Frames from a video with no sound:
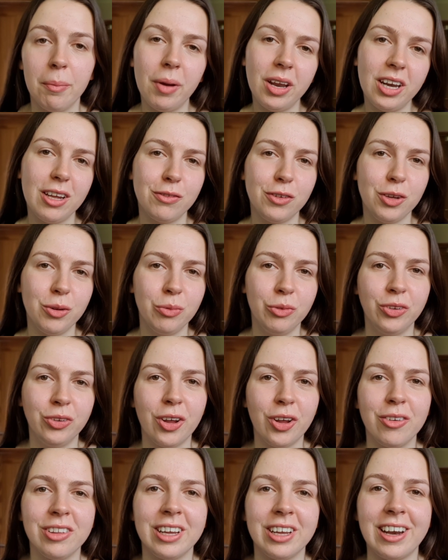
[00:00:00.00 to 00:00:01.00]
Many of you will
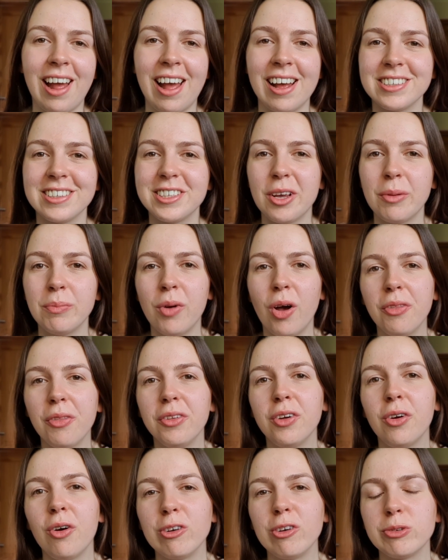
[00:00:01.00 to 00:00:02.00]
know that at some other
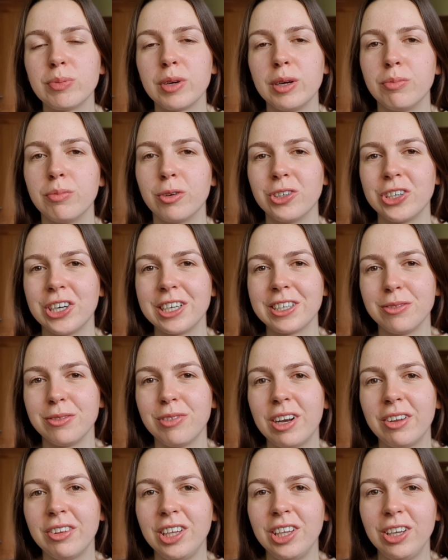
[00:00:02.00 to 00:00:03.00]
osprey projects
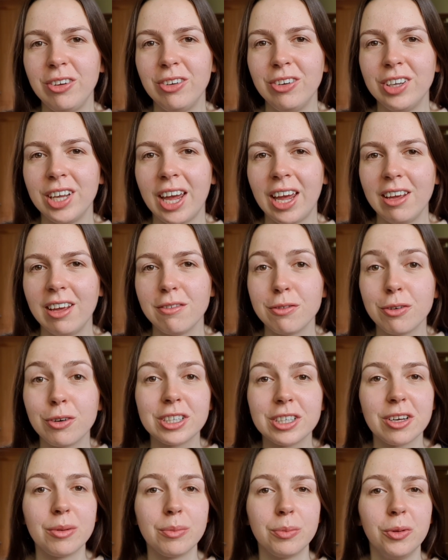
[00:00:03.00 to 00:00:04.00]
around the UK, for
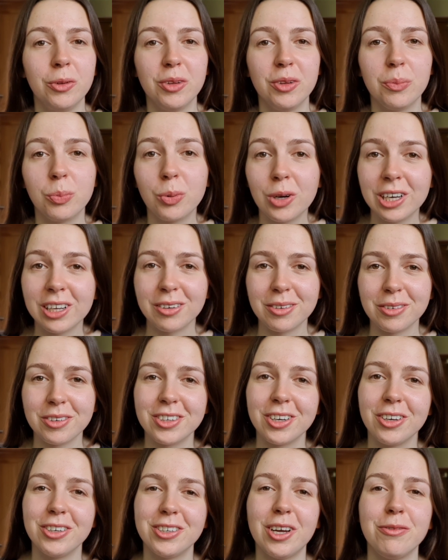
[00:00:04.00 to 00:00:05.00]
example the
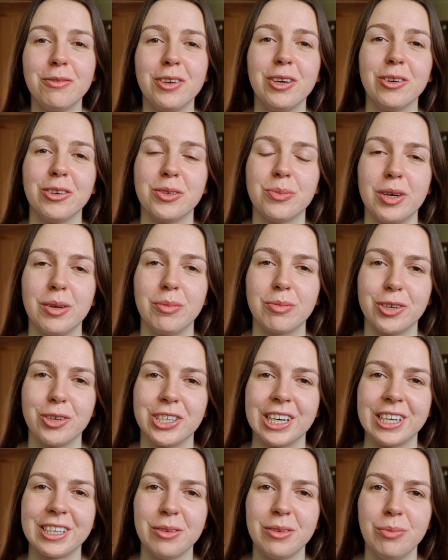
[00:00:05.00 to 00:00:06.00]
brilliant Dovey Osprey
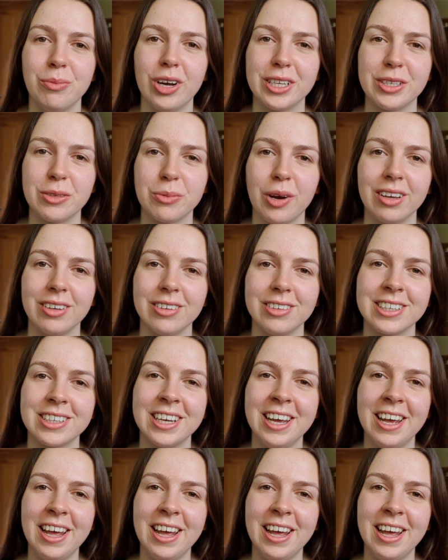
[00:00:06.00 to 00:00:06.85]
project in West Wales,